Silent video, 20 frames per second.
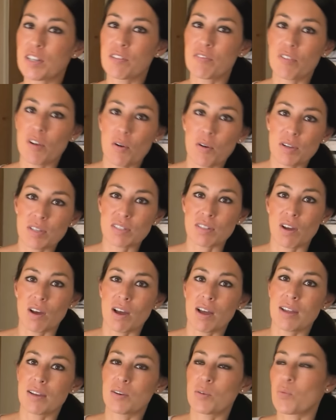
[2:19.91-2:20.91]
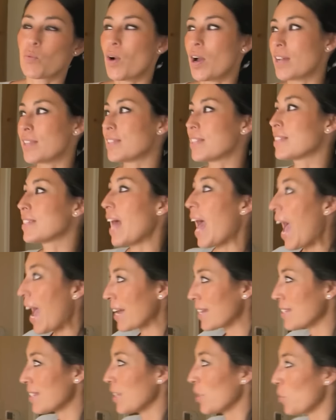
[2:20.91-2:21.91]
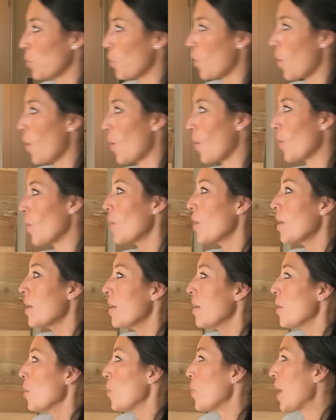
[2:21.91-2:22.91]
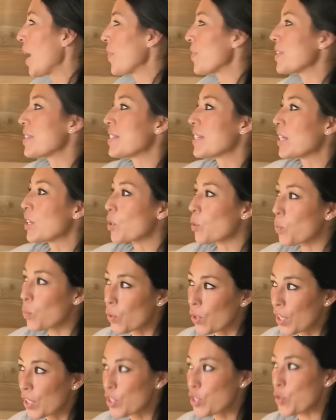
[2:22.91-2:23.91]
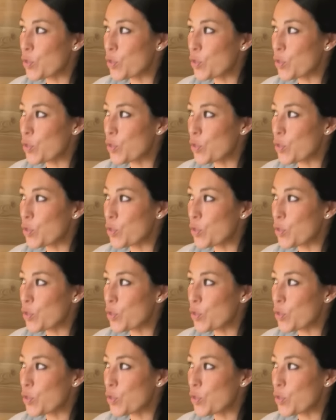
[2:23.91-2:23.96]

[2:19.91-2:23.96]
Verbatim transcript: Joanna's studies honed her communication skills, which would prove